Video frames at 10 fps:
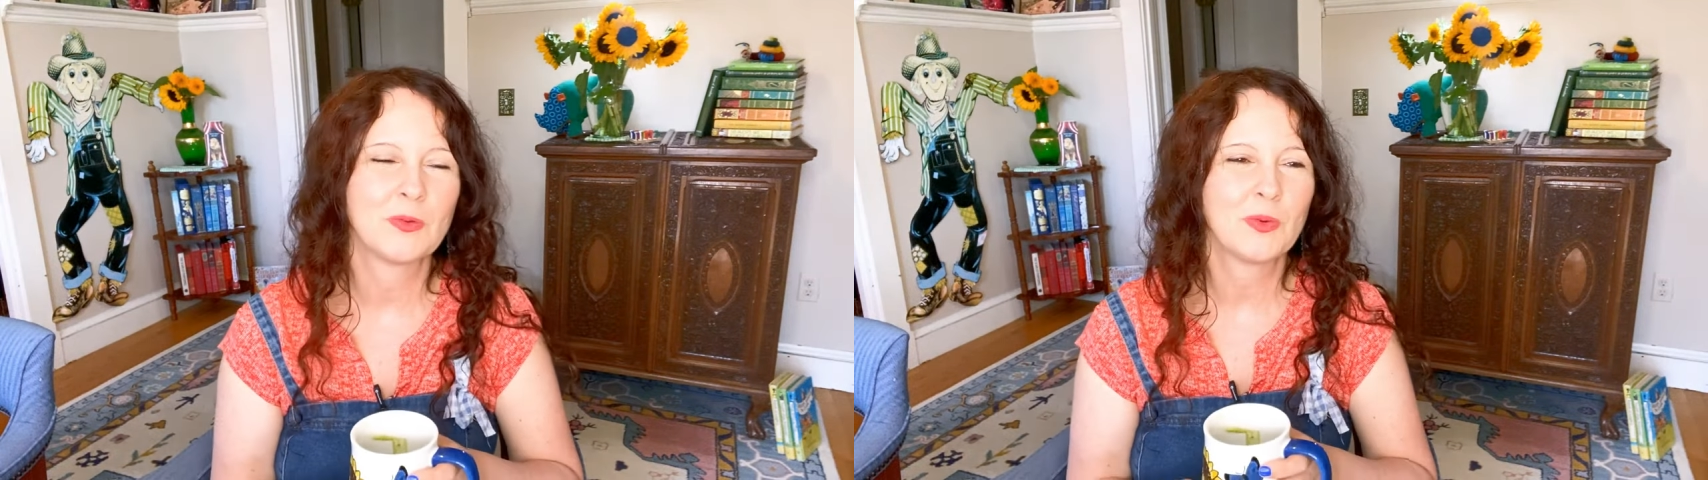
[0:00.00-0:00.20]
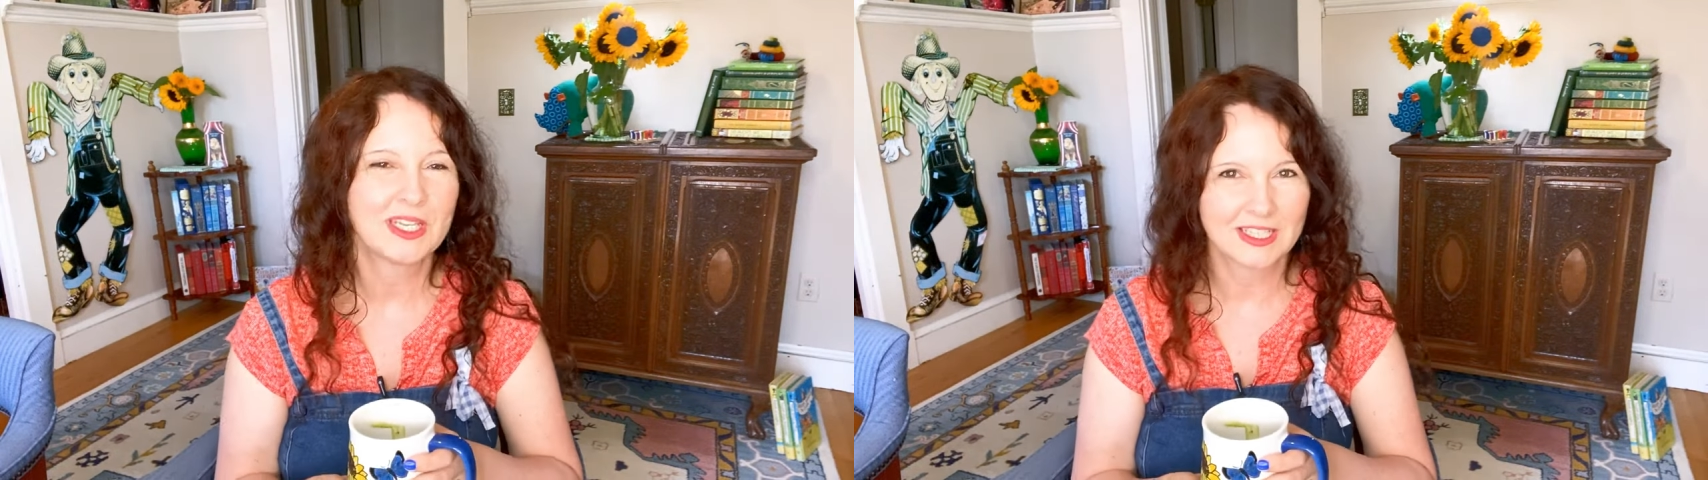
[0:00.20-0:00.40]

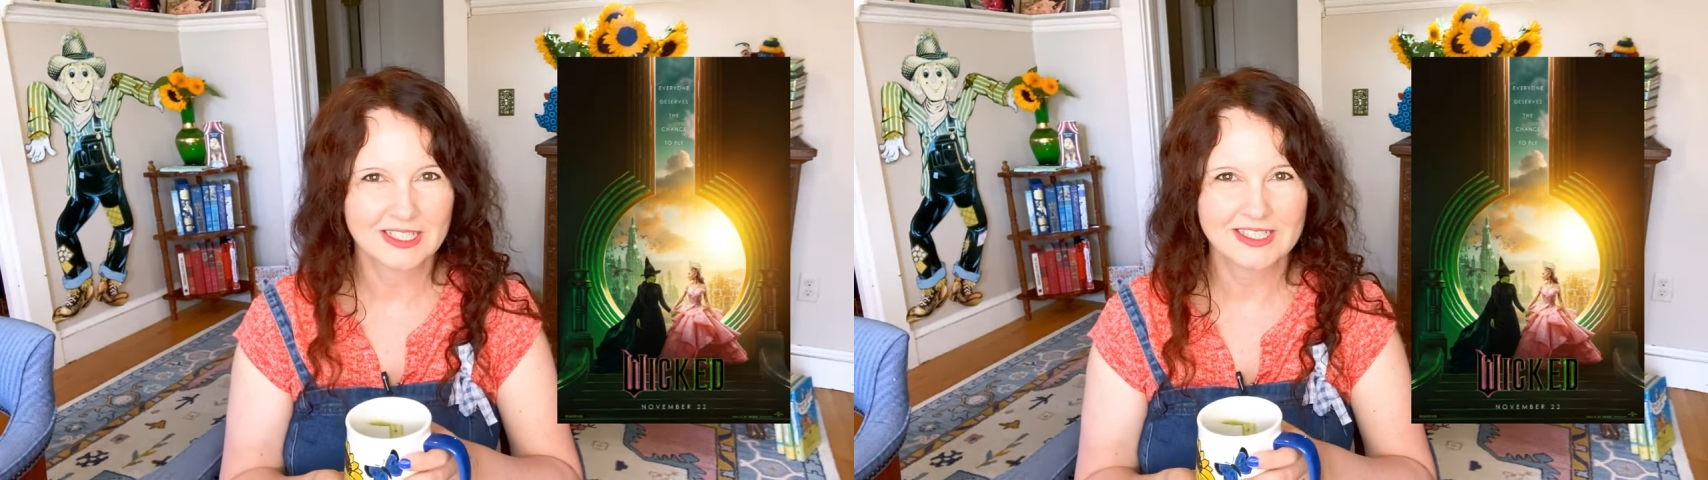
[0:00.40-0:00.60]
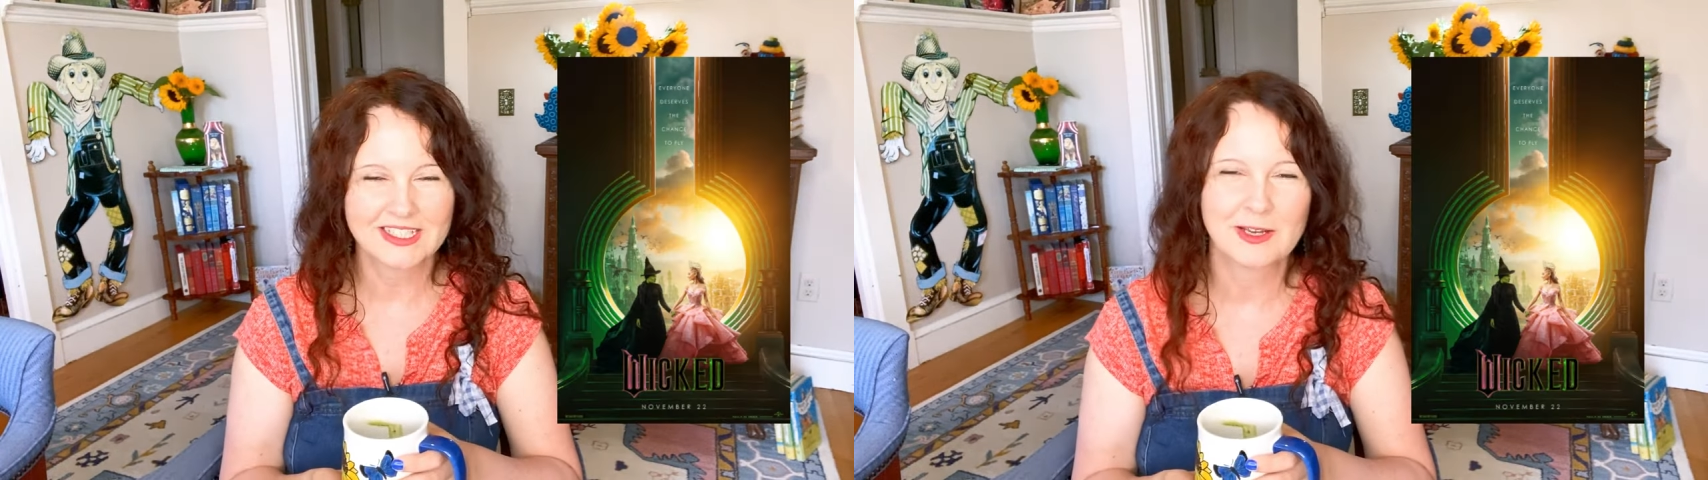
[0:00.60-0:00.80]

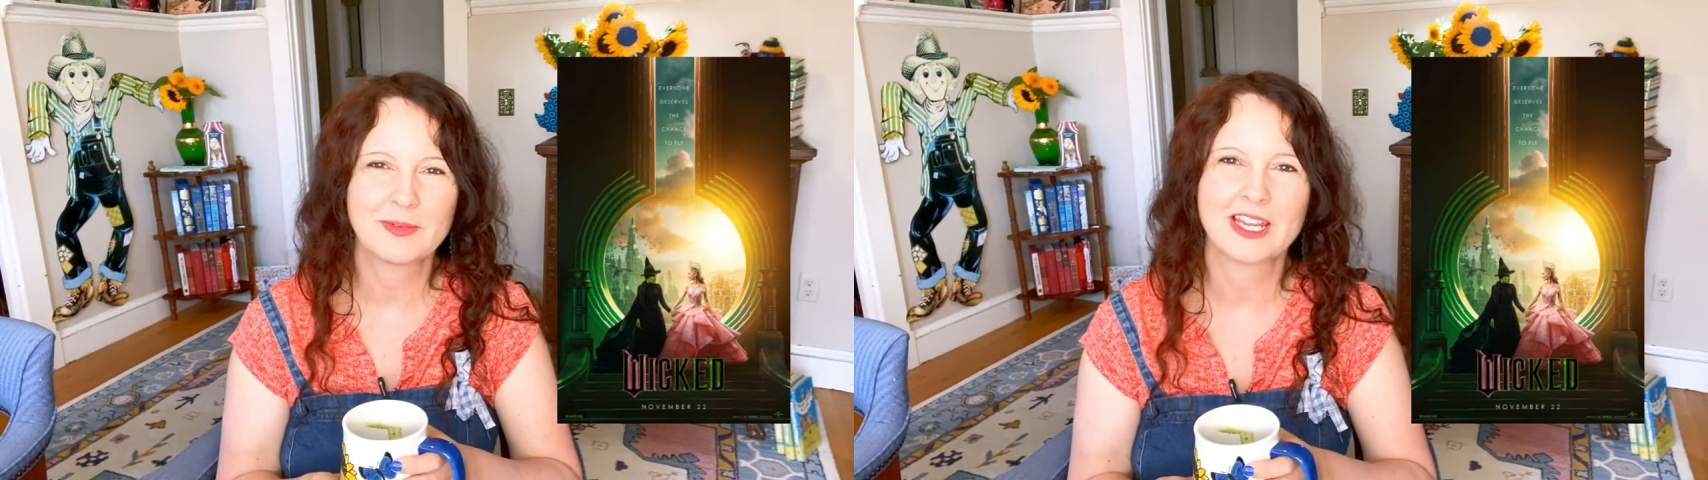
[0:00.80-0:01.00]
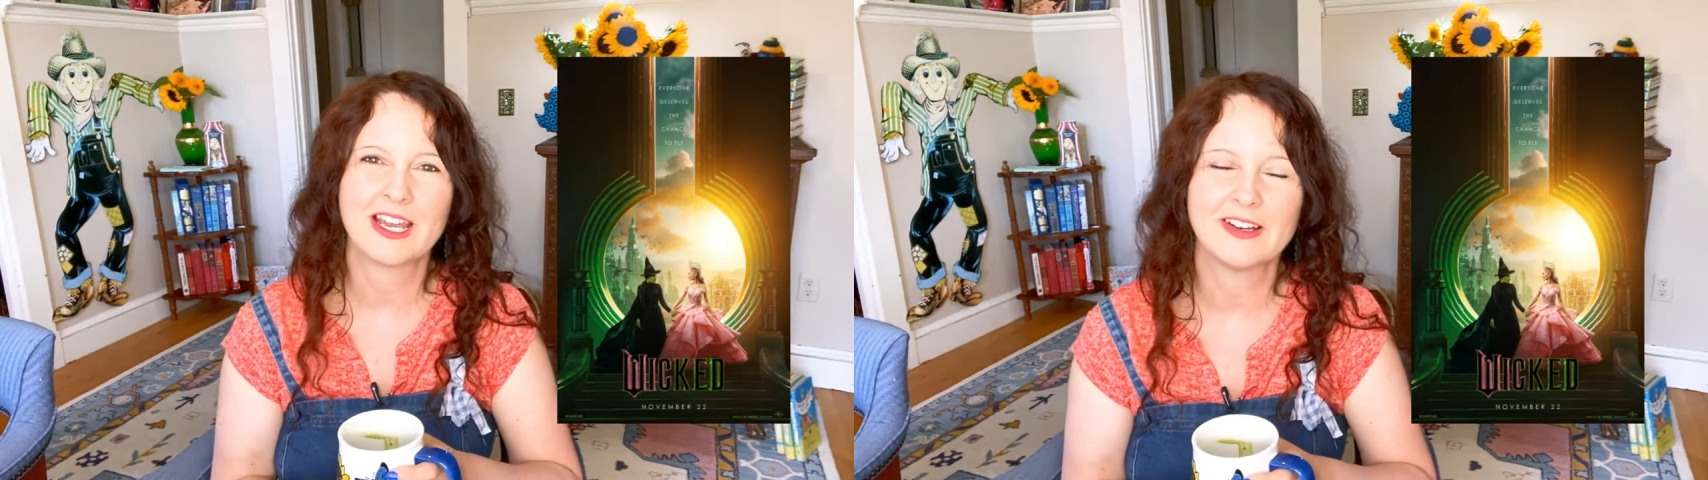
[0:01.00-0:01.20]
Wicked is
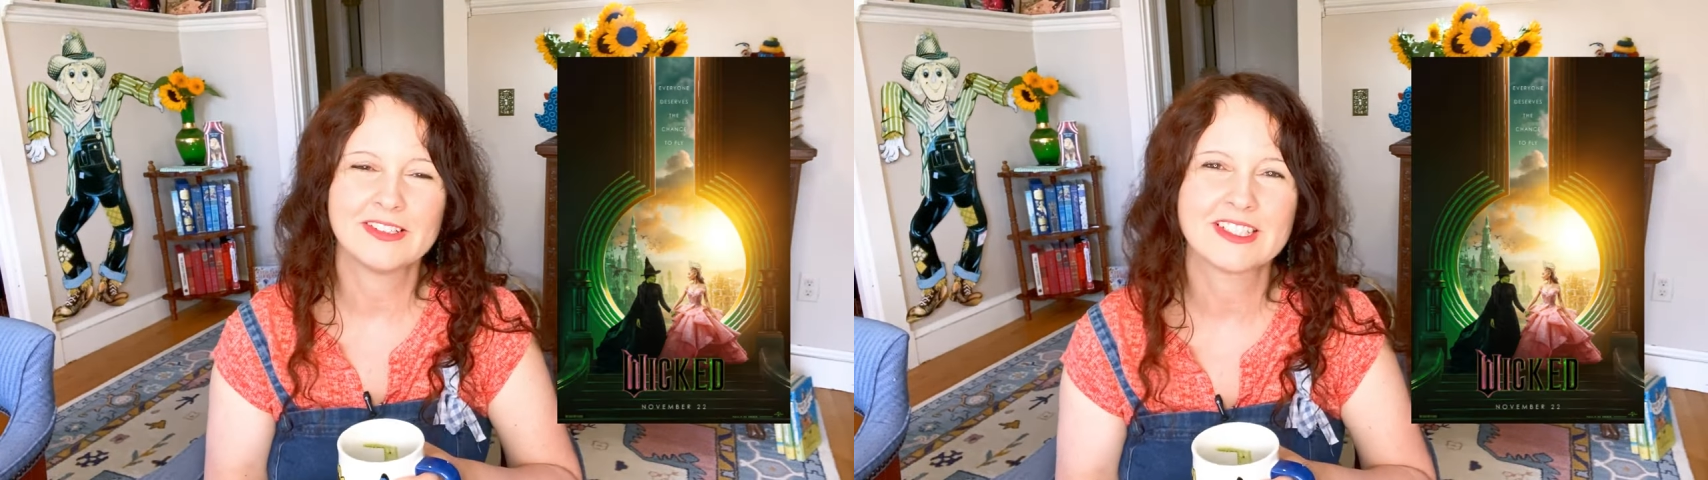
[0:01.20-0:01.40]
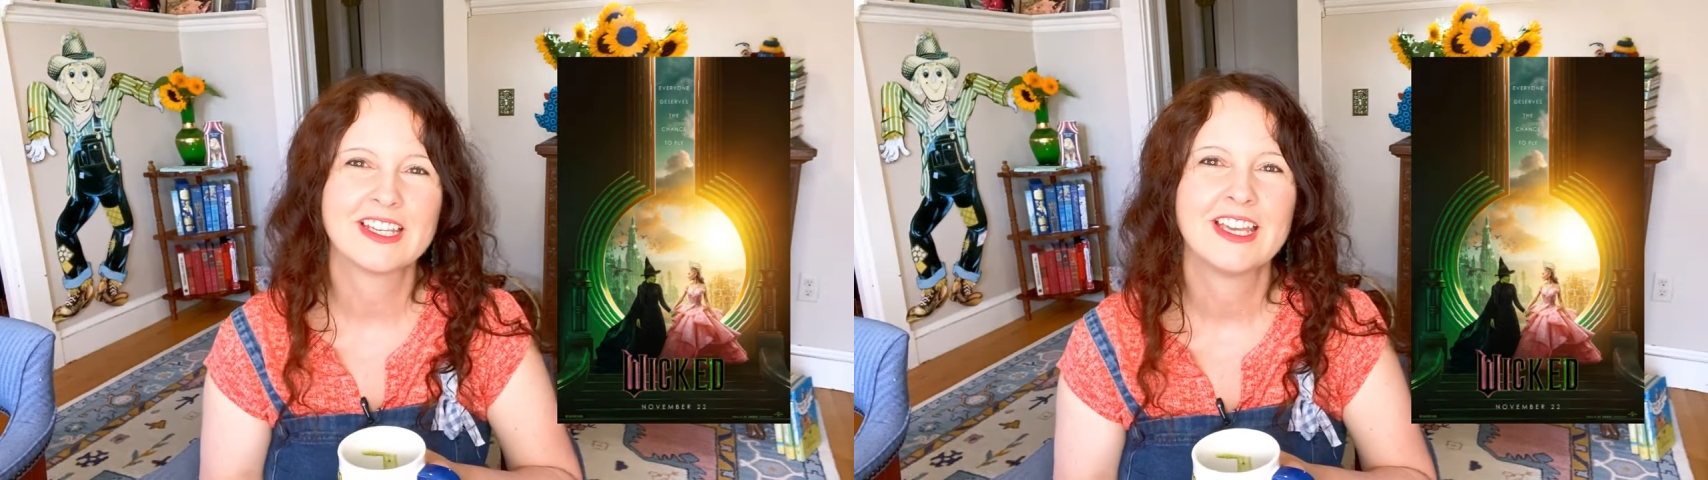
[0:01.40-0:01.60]
coming
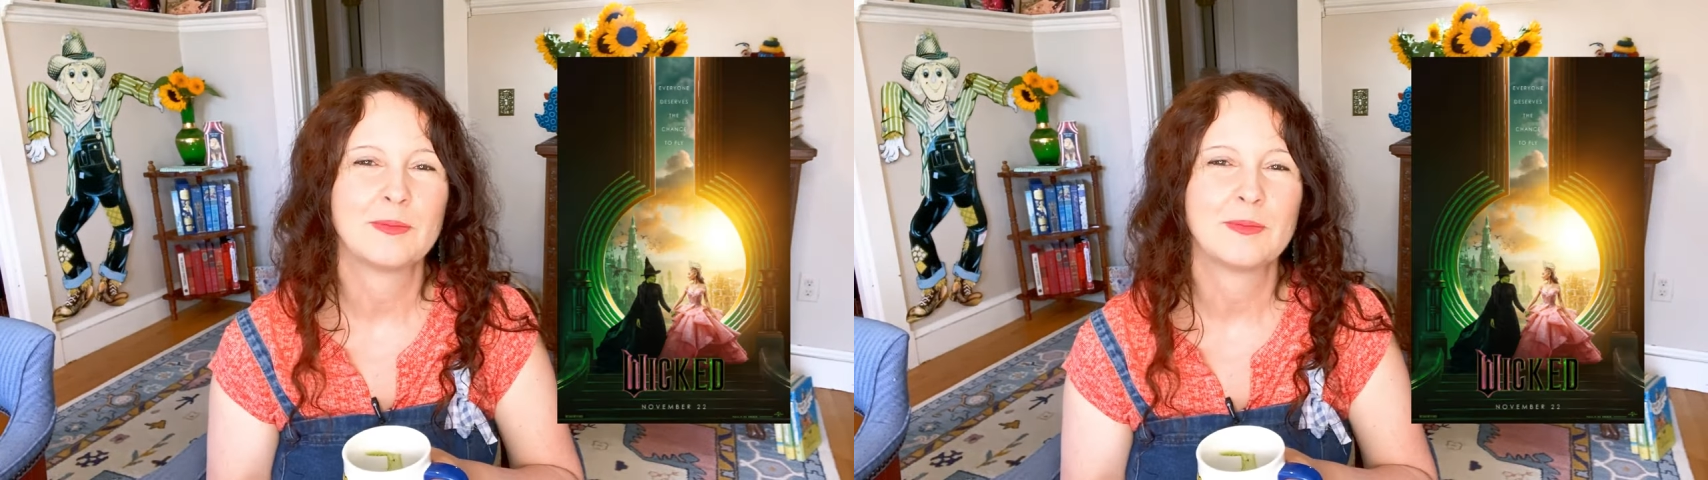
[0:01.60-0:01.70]
out